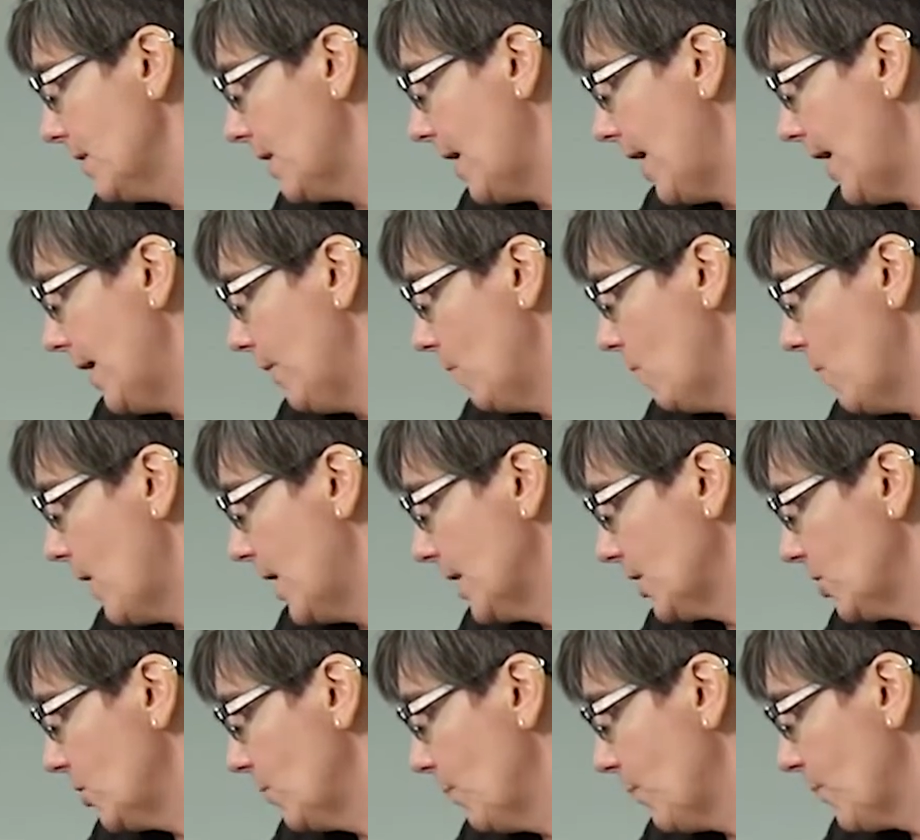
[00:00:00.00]
I
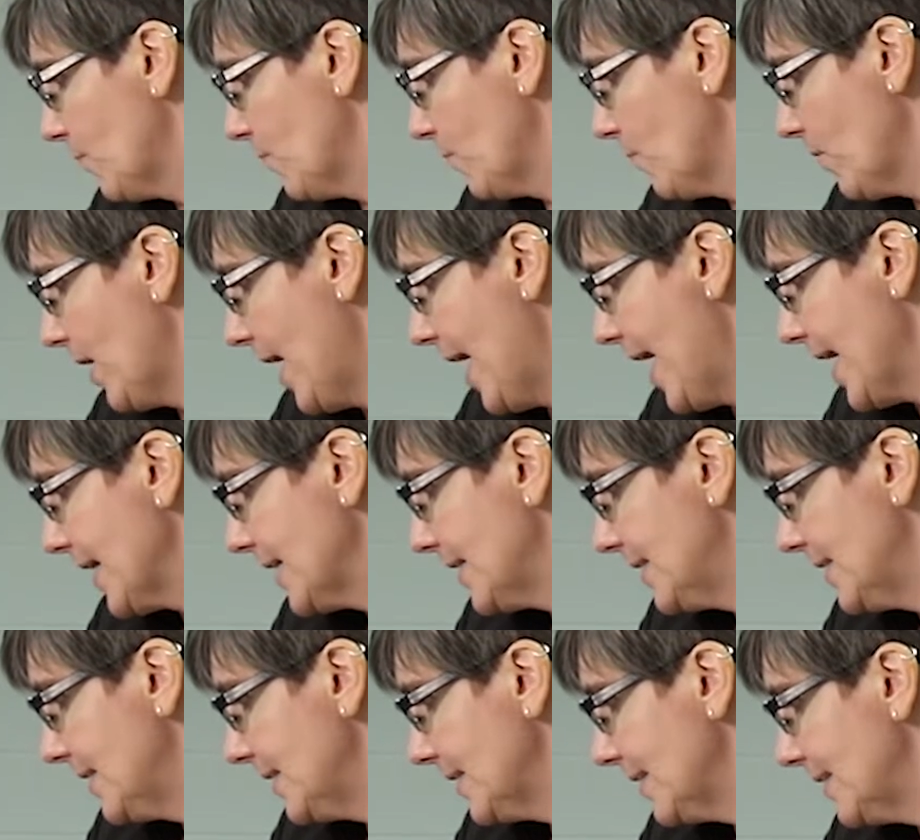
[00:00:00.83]
want to
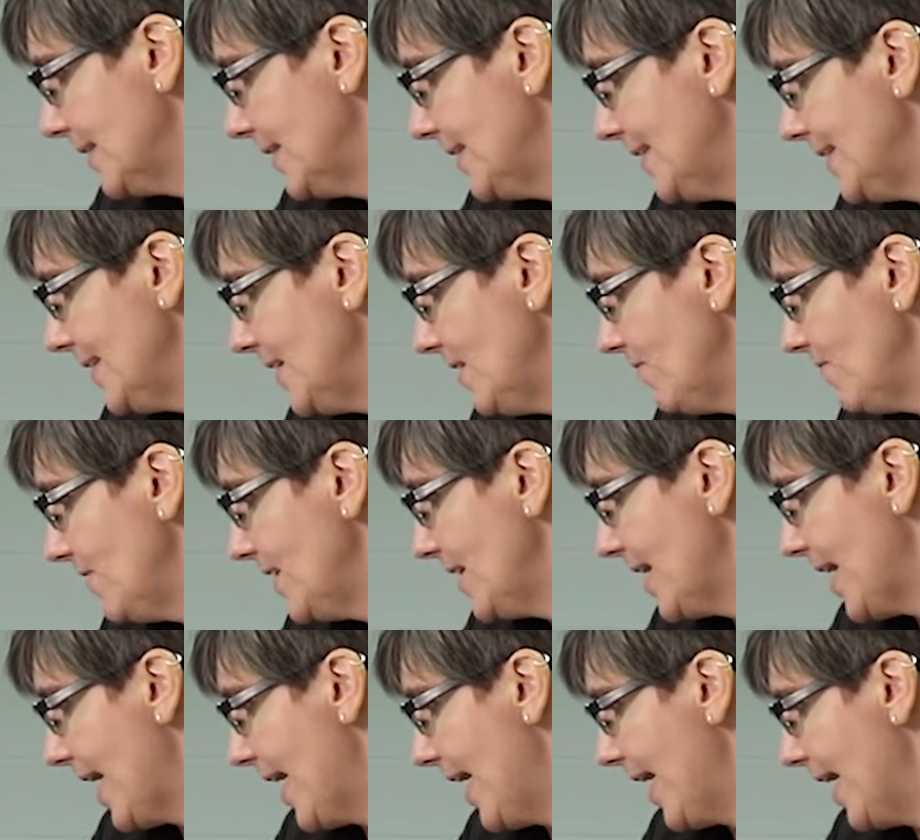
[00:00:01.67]
practice
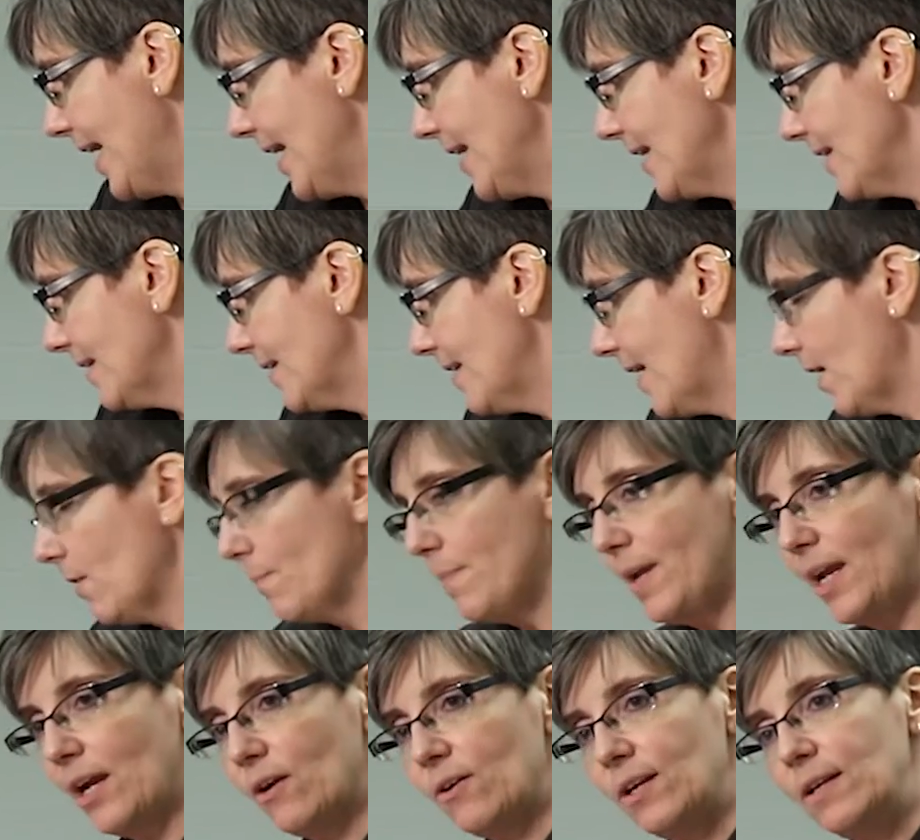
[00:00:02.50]
DVA. Now
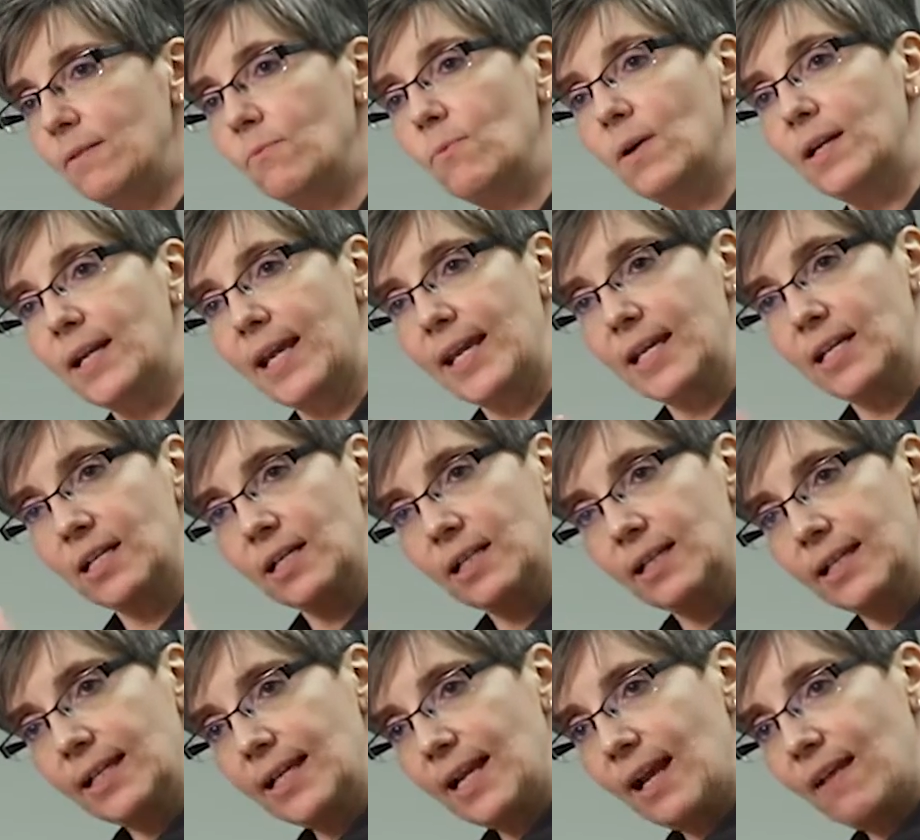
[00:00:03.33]
Mary, when I
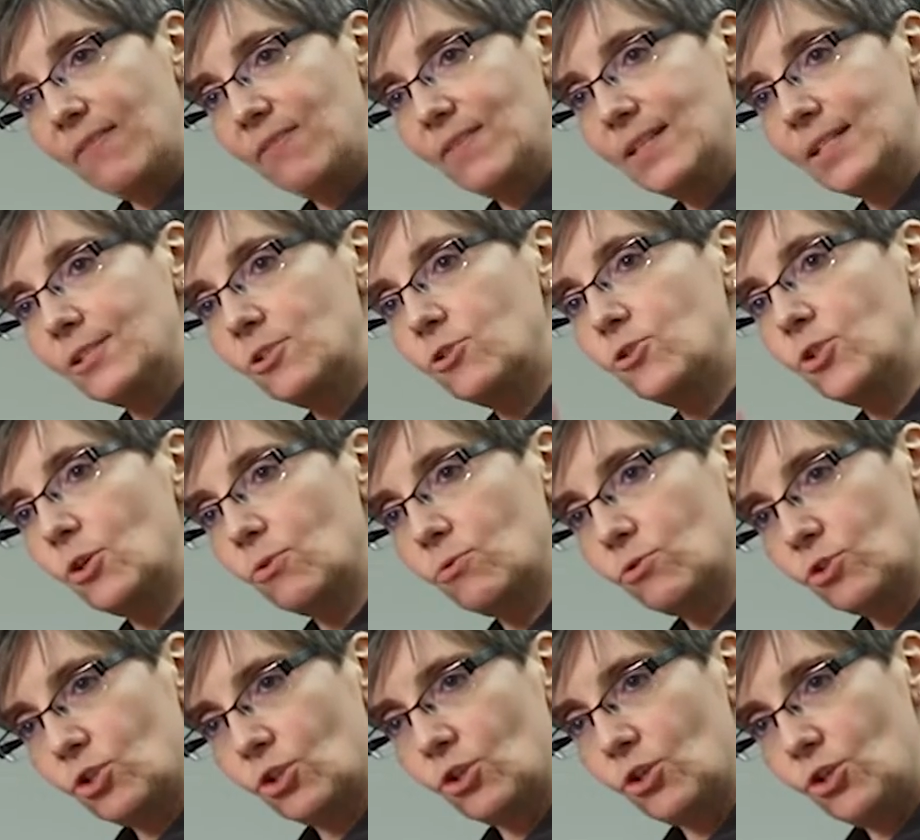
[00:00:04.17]
click on this,
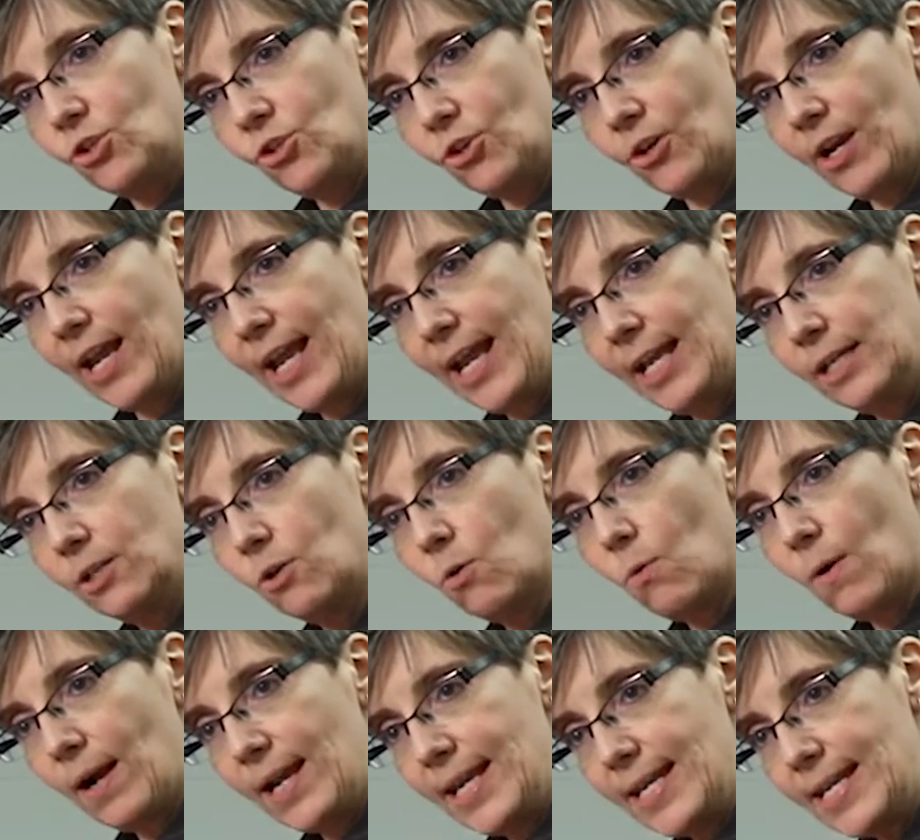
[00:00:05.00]
don't turn your head
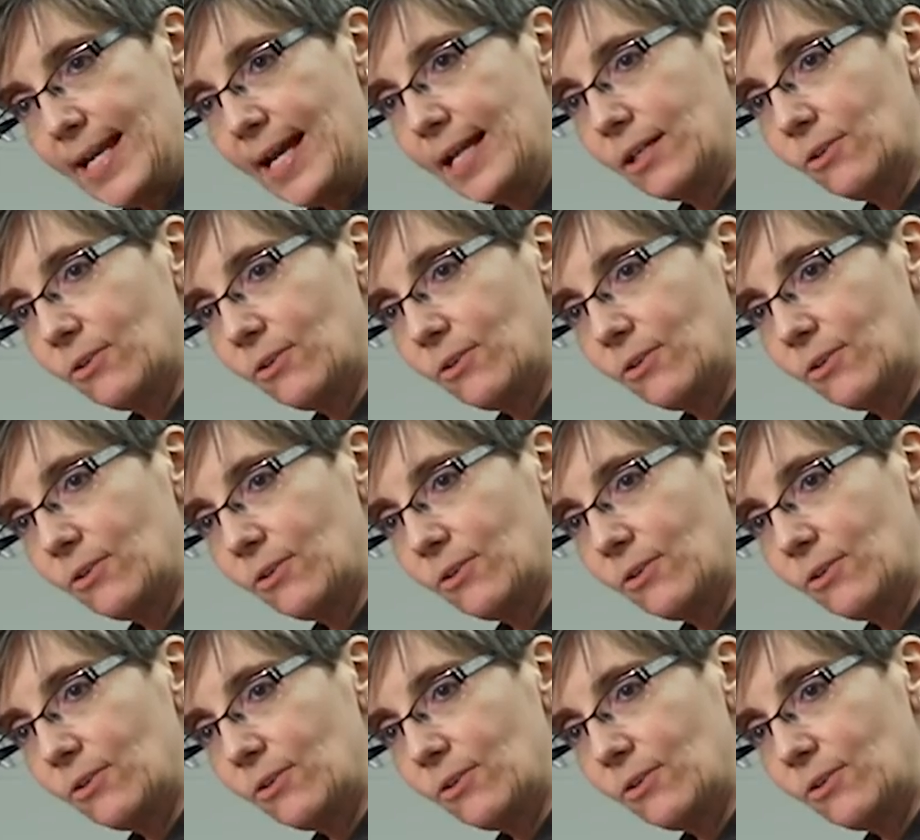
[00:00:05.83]
quite yet,